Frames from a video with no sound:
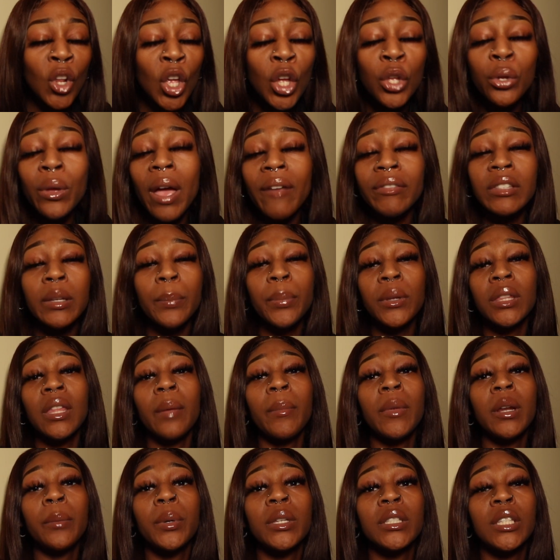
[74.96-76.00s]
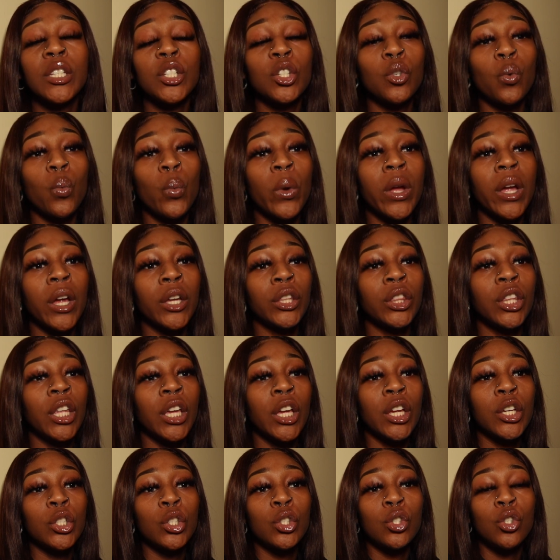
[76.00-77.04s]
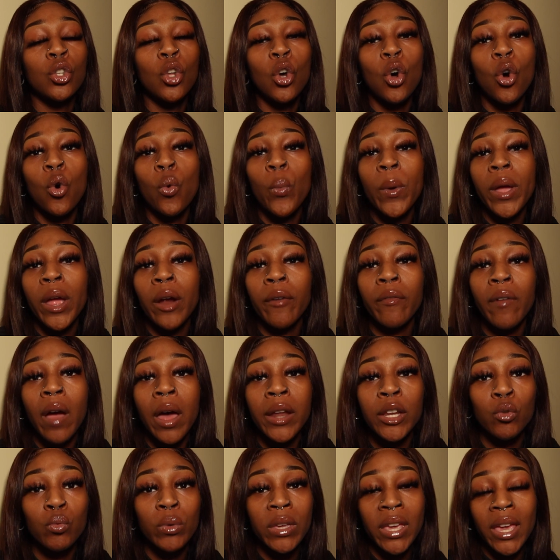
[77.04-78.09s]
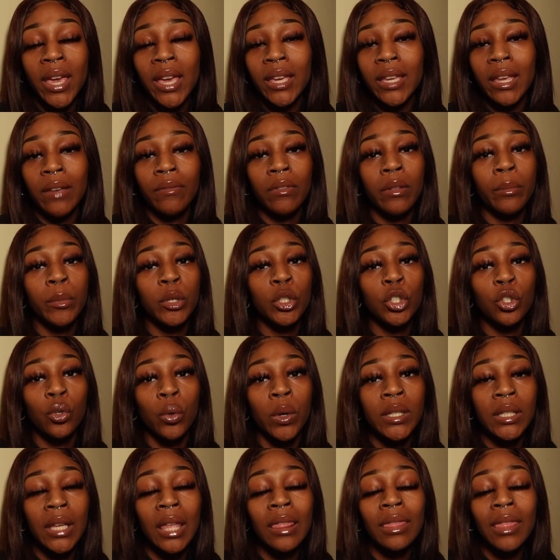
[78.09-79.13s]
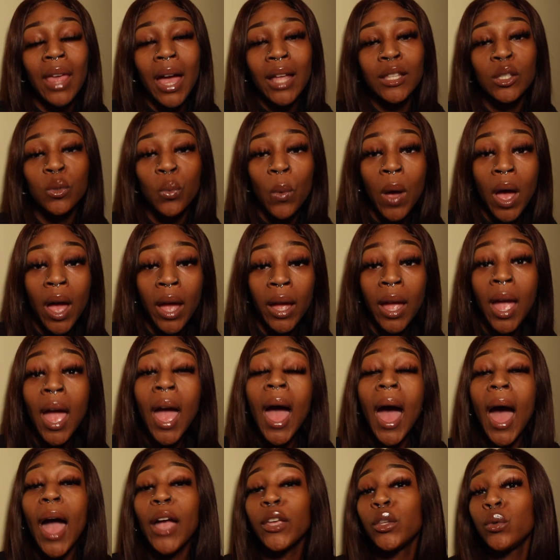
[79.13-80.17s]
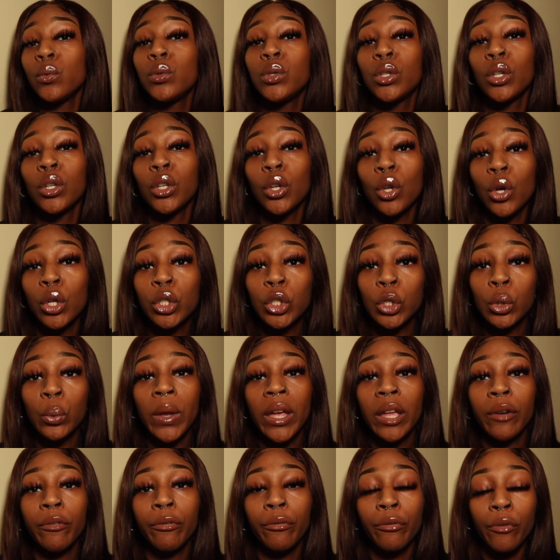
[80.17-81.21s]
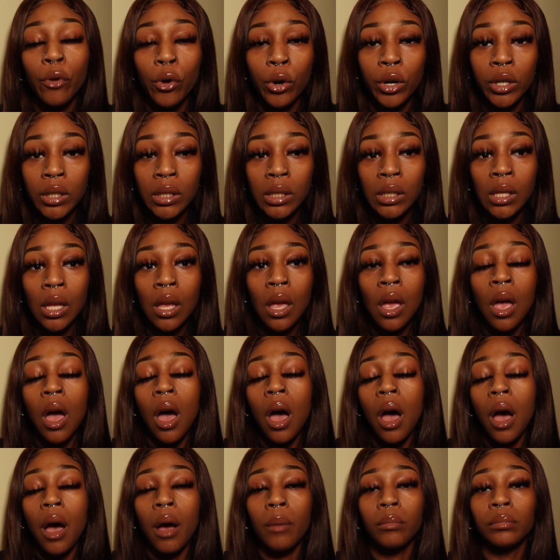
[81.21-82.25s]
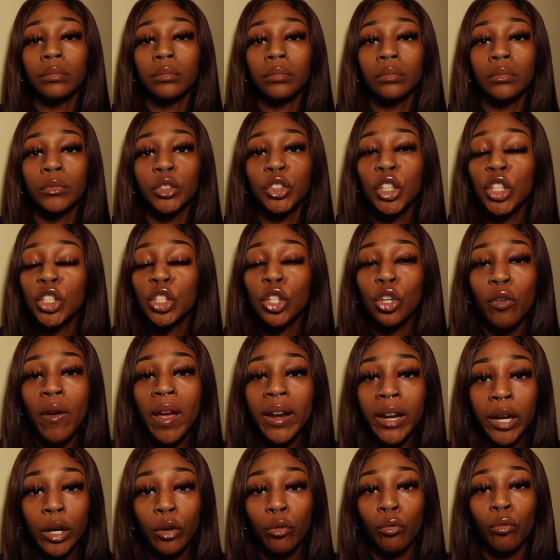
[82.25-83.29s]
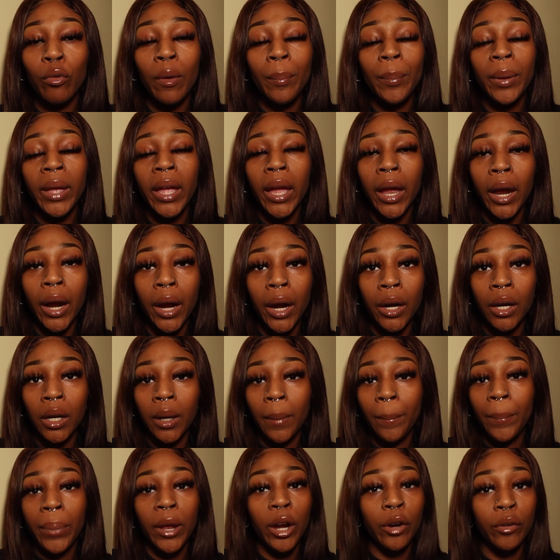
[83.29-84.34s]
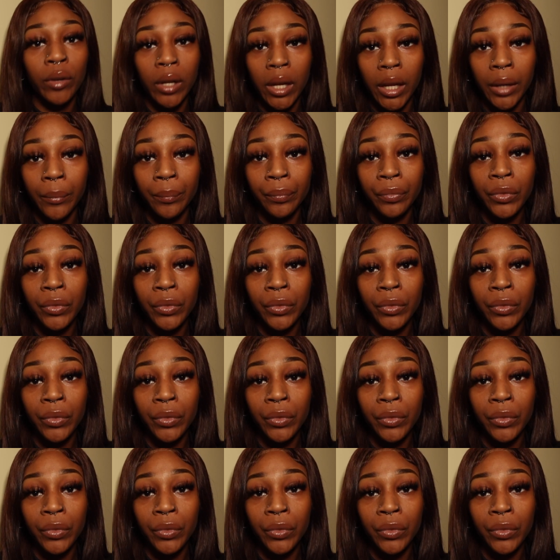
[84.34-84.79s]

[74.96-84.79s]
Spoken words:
You have to put them in a position where there's no way around it. You can't give them a choice. And that's why I use the law to enforce just credit repair, period.